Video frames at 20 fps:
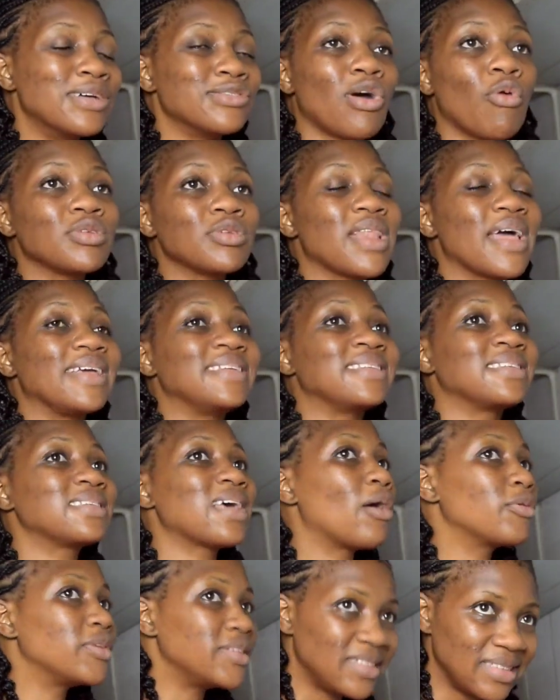So I was like, is
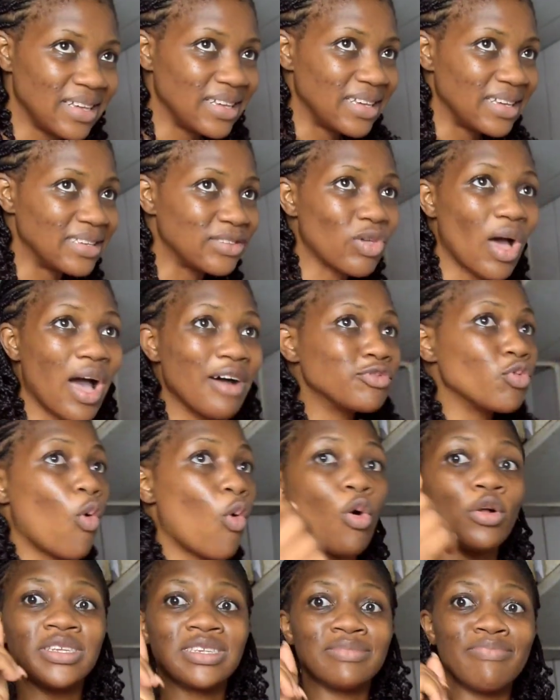this how this thing is? So I have to
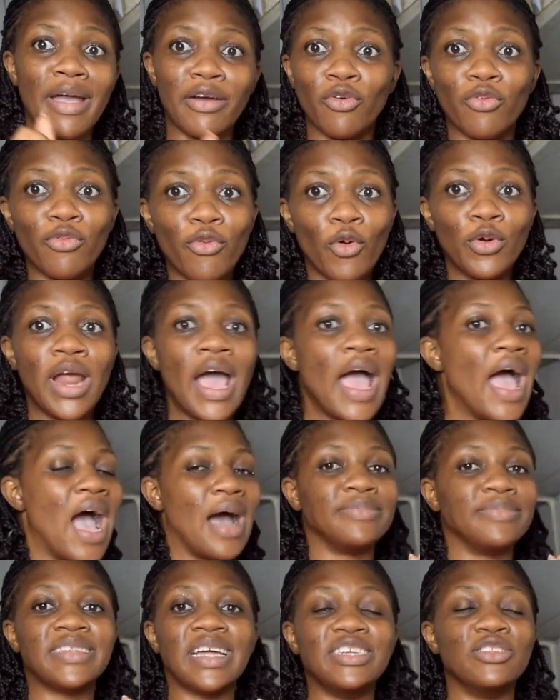hold this microphone.
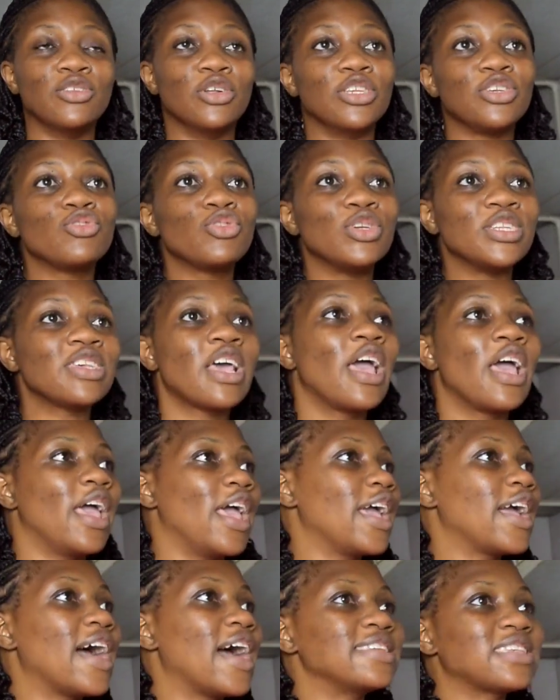I'm standing on the streets.
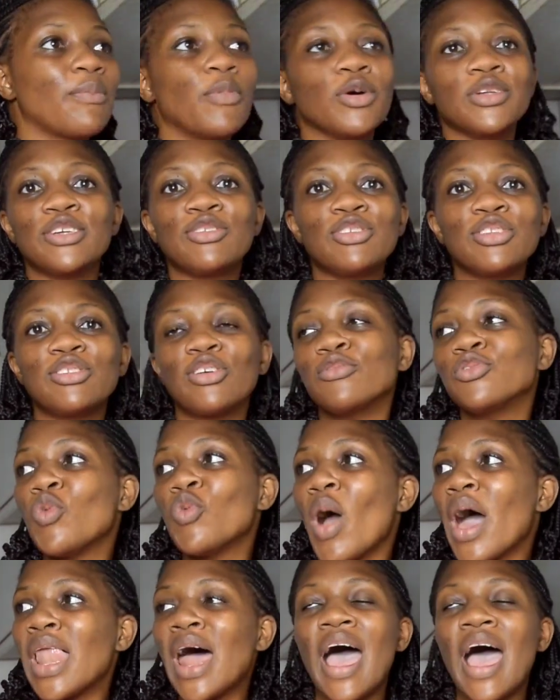Hey guys, I'm on the streets of
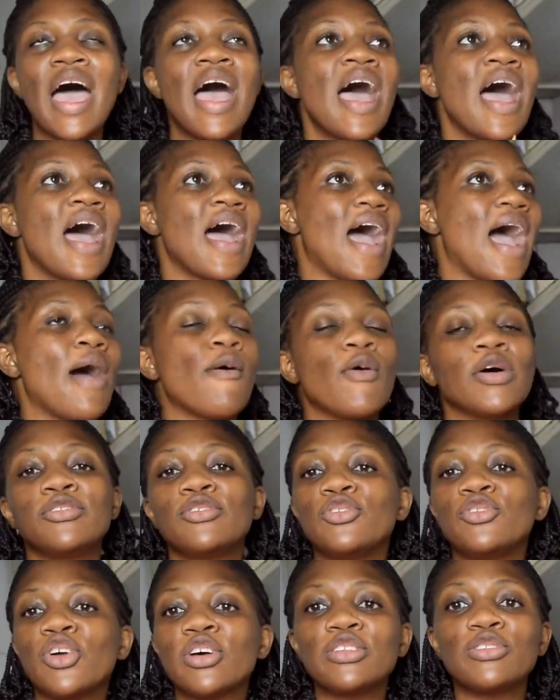Douala. I
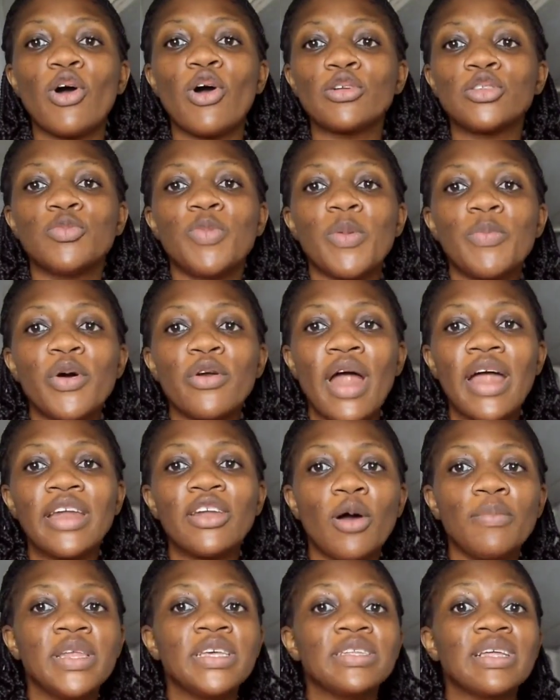want to just talk to people
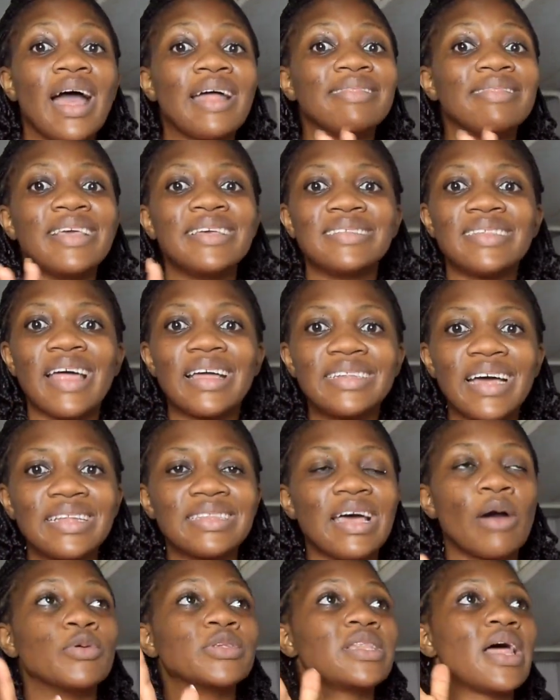randomly and things like
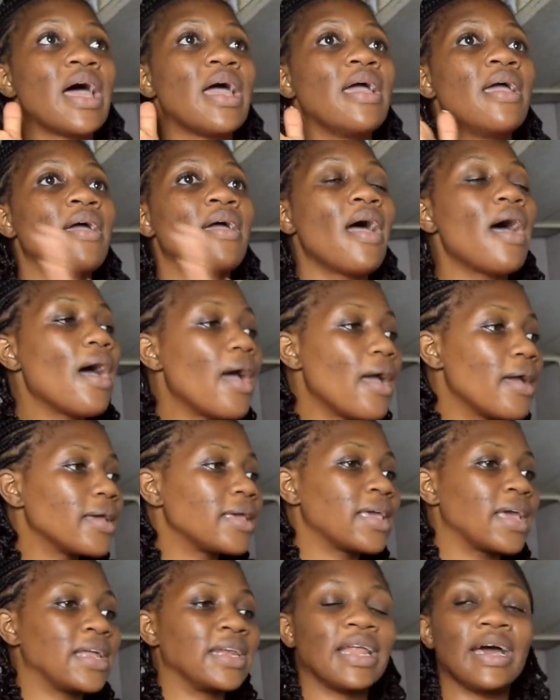that. I was like, hey
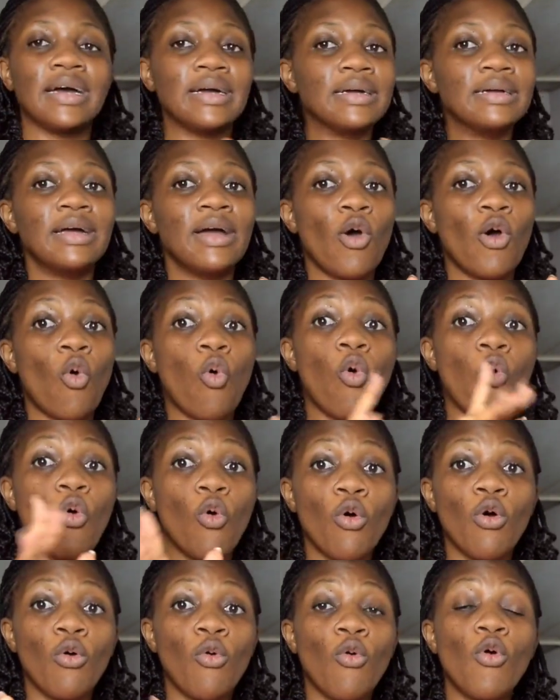Kenna,
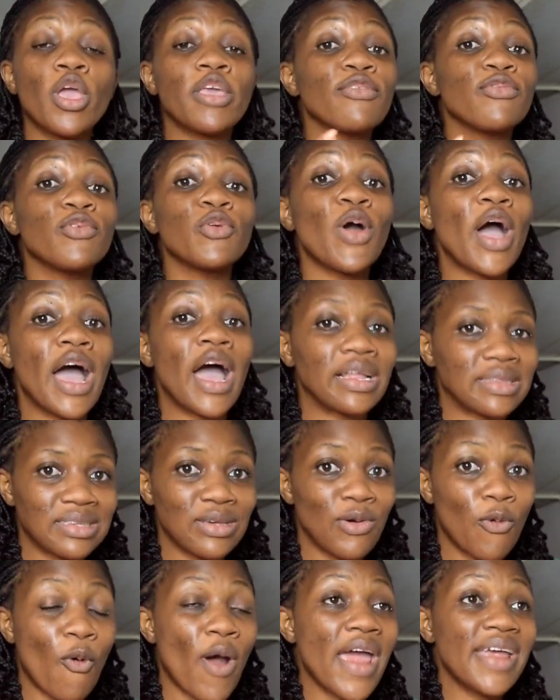who gives you
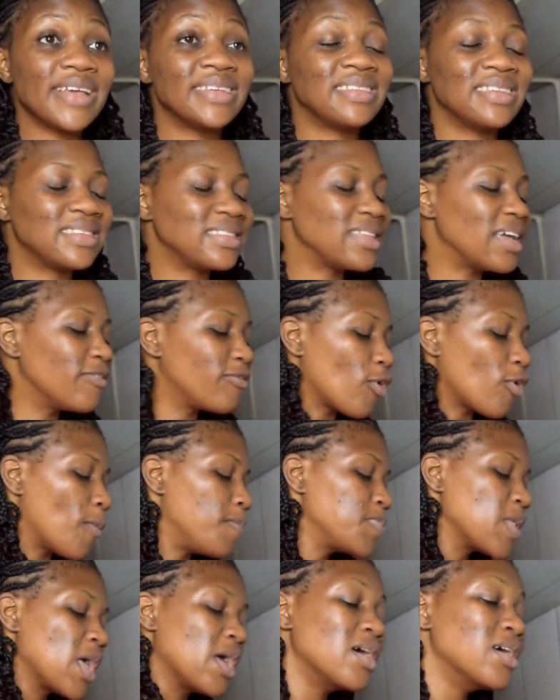heart? Where is this thing from?